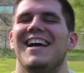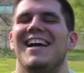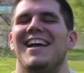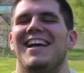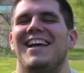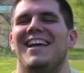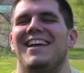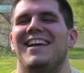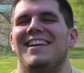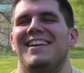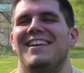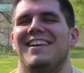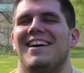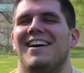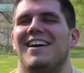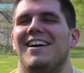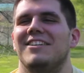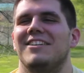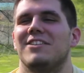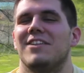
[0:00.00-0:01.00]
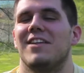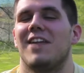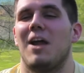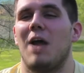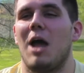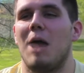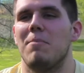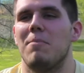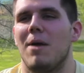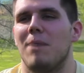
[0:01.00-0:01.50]
And so then
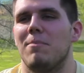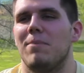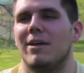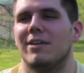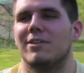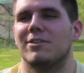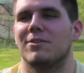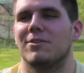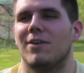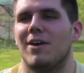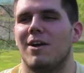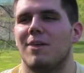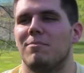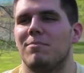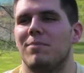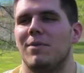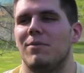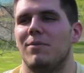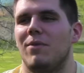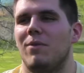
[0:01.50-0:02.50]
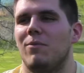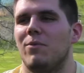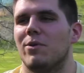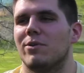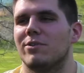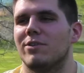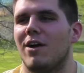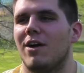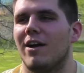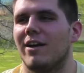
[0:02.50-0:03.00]
I picked her up, and we were
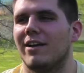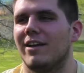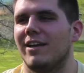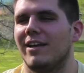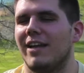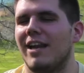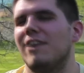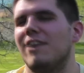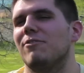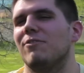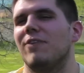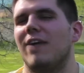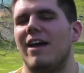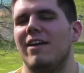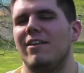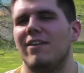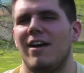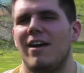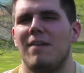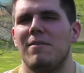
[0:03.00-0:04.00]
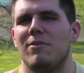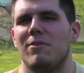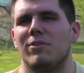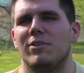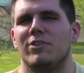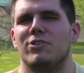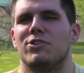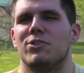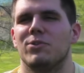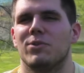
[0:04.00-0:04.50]
talking. I'm not really
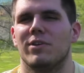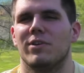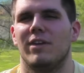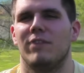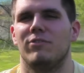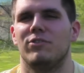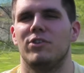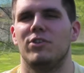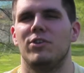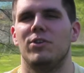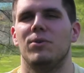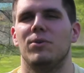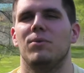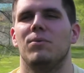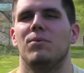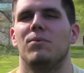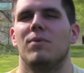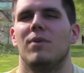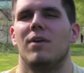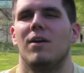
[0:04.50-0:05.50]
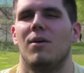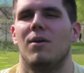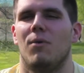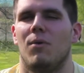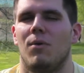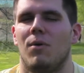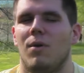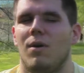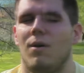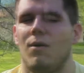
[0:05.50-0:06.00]
sure if she knew
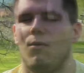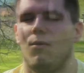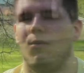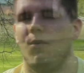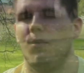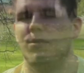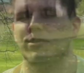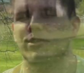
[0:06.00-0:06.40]
what was